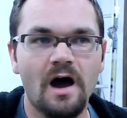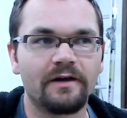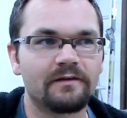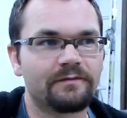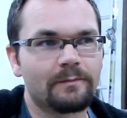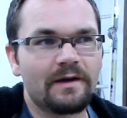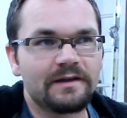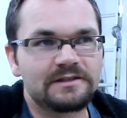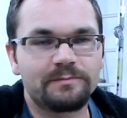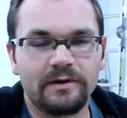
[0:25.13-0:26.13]
From my
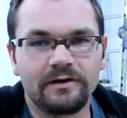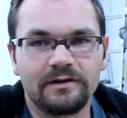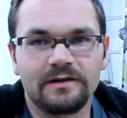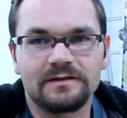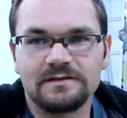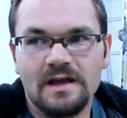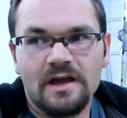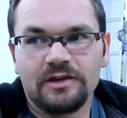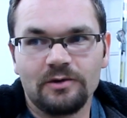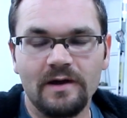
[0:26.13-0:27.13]
experience,
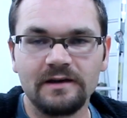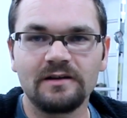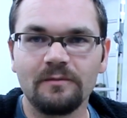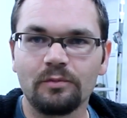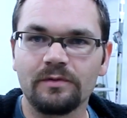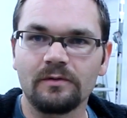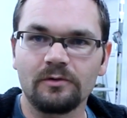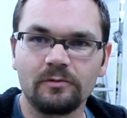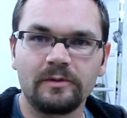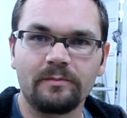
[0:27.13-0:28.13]
you end up with a
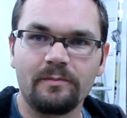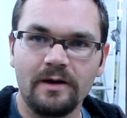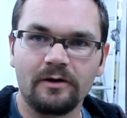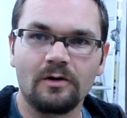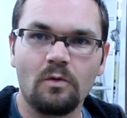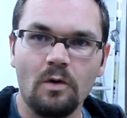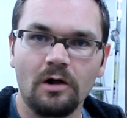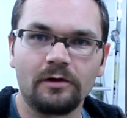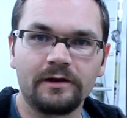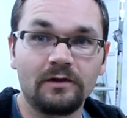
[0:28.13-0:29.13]
little bit better
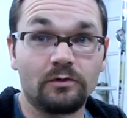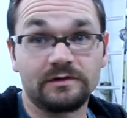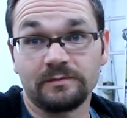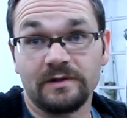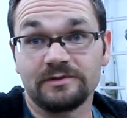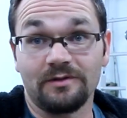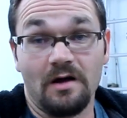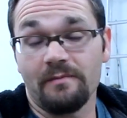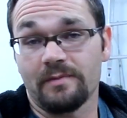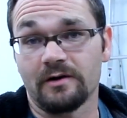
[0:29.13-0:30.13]
quality, or sometimes a
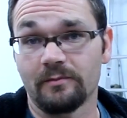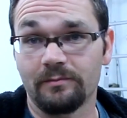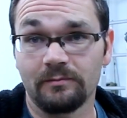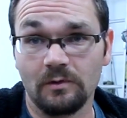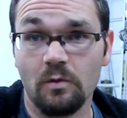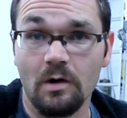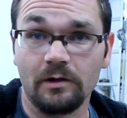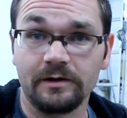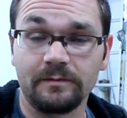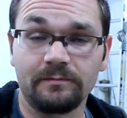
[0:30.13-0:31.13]
lot better
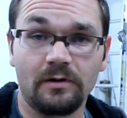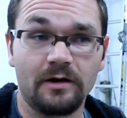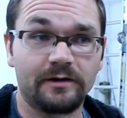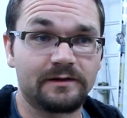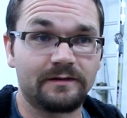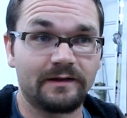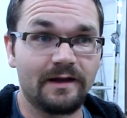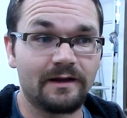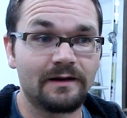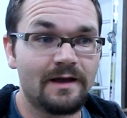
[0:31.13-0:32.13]
quality product in the
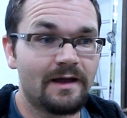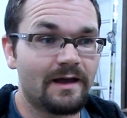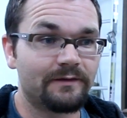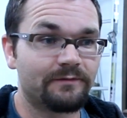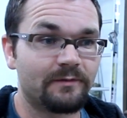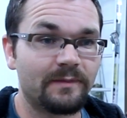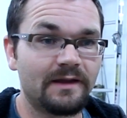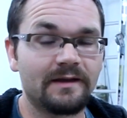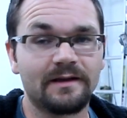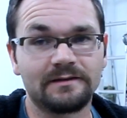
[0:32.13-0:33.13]
end, and for
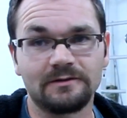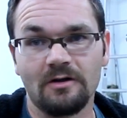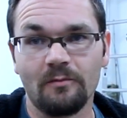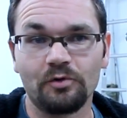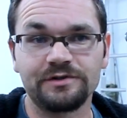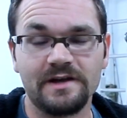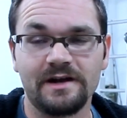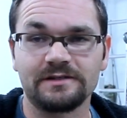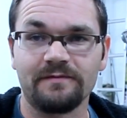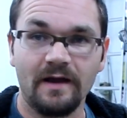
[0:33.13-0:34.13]
me it's a lot more
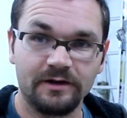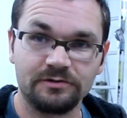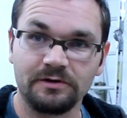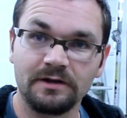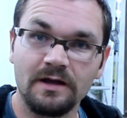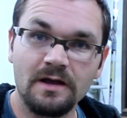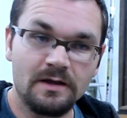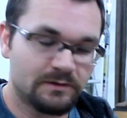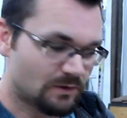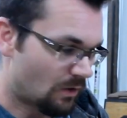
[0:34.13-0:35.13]
satisfactory.
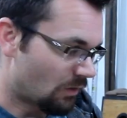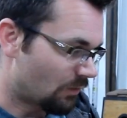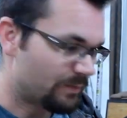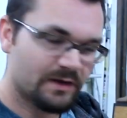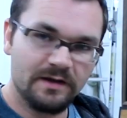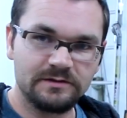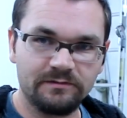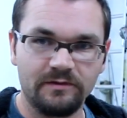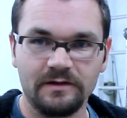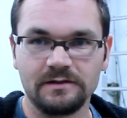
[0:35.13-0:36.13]
So because
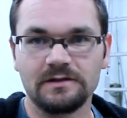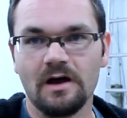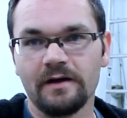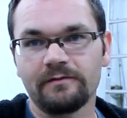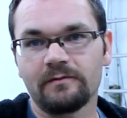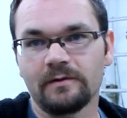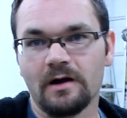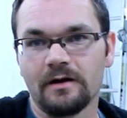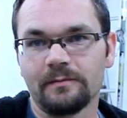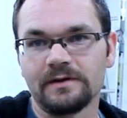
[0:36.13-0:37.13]
of this, I've
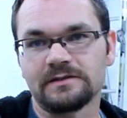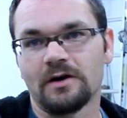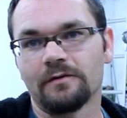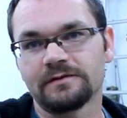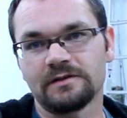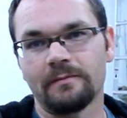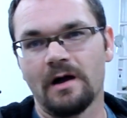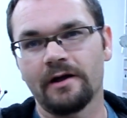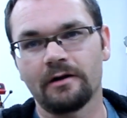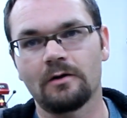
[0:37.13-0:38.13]
gotten myself some
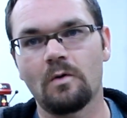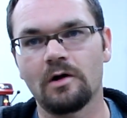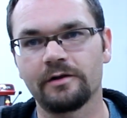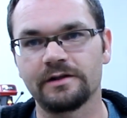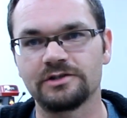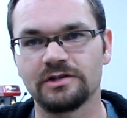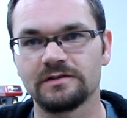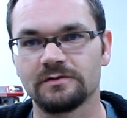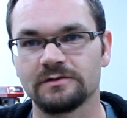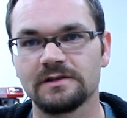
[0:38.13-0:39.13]
higher quality
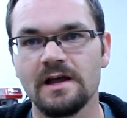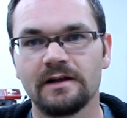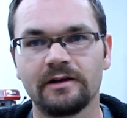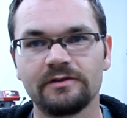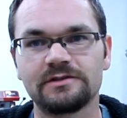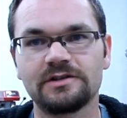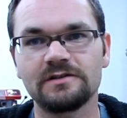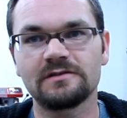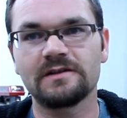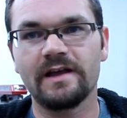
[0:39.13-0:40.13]
chisels. Now these
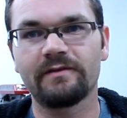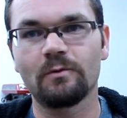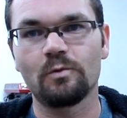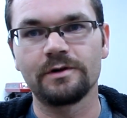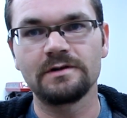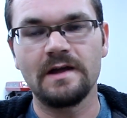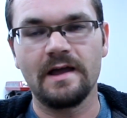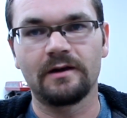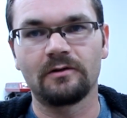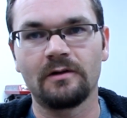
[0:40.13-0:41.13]
chisels have a wooden
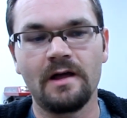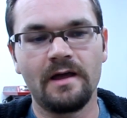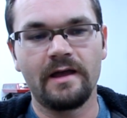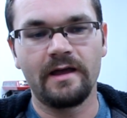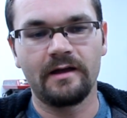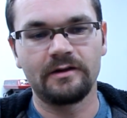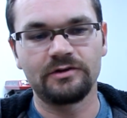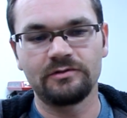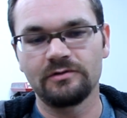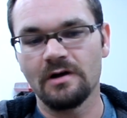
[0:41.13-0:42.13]
handle, and
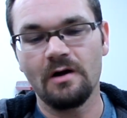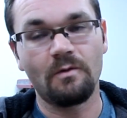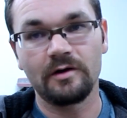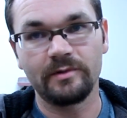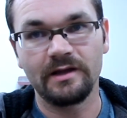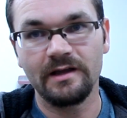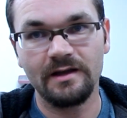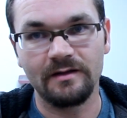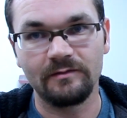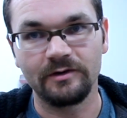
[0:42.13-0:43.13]
you do not want to be
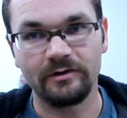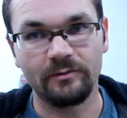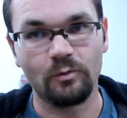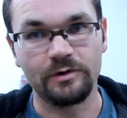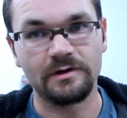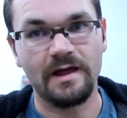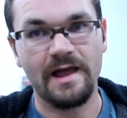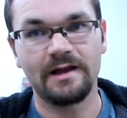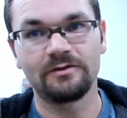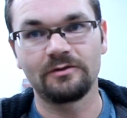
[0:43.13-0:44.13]
hitting your wooden
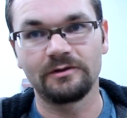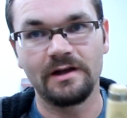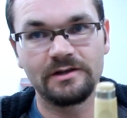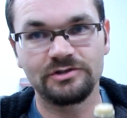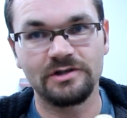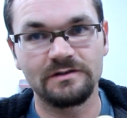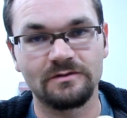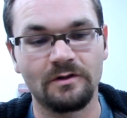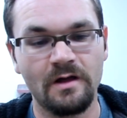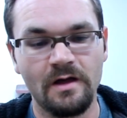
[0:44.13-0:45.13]
handled
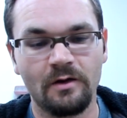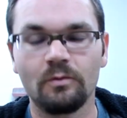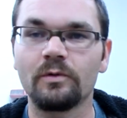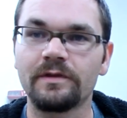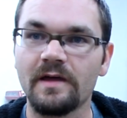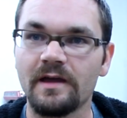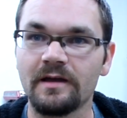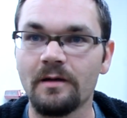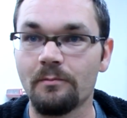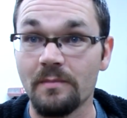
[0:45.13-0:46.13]
chisel with
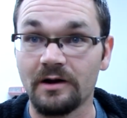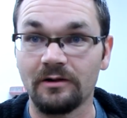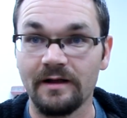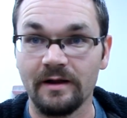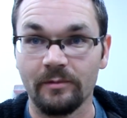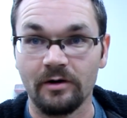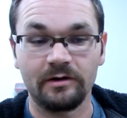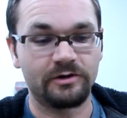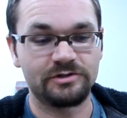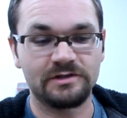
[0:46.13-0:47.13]
a metal hammer.
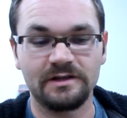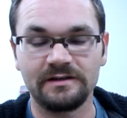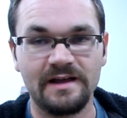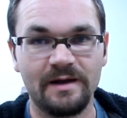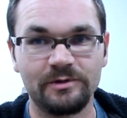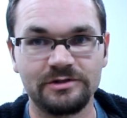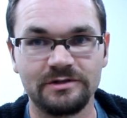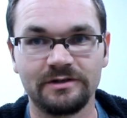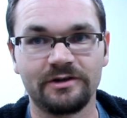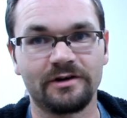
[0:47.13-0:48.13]
You're just going to damage
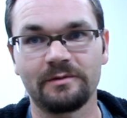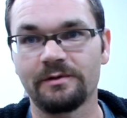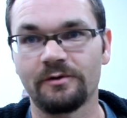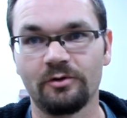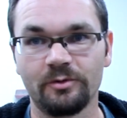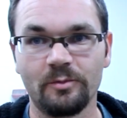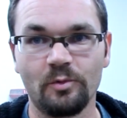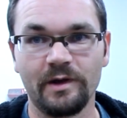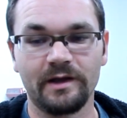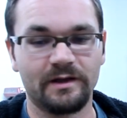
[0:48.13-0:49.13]
it and you're going to be throwing them
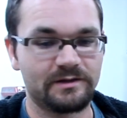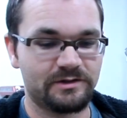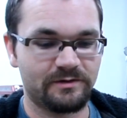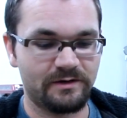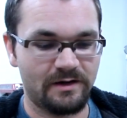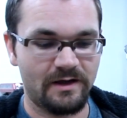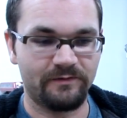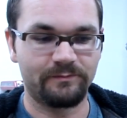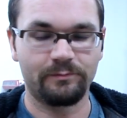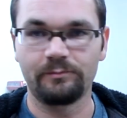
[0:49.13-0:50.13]
away because you're going to
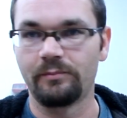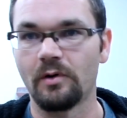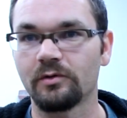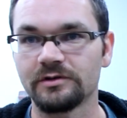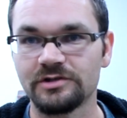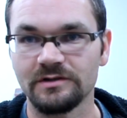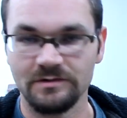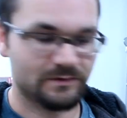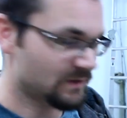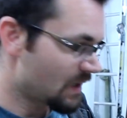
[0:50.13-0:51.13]
have broken
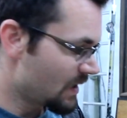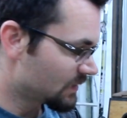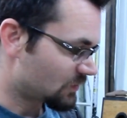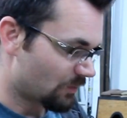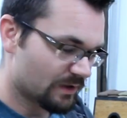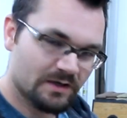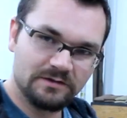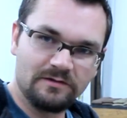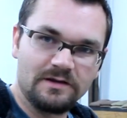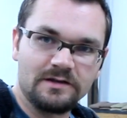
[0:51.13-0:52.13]
chisels. So because
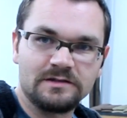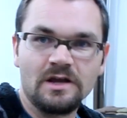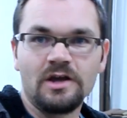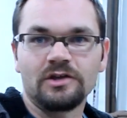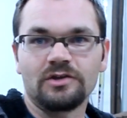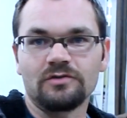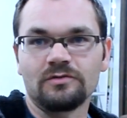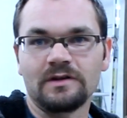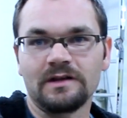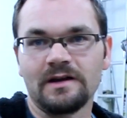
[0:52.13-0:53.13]
of this, you
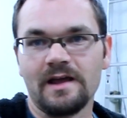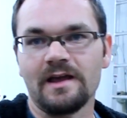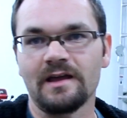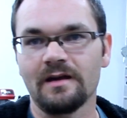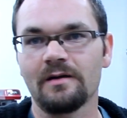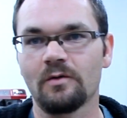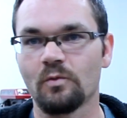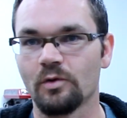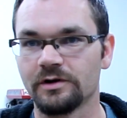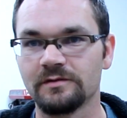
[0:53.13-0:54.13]
need a
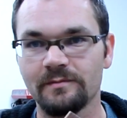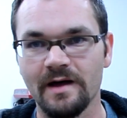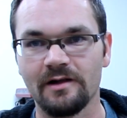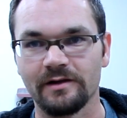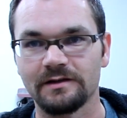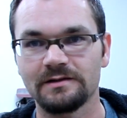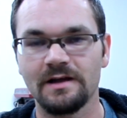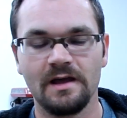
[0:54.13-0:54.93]
wooden mallet.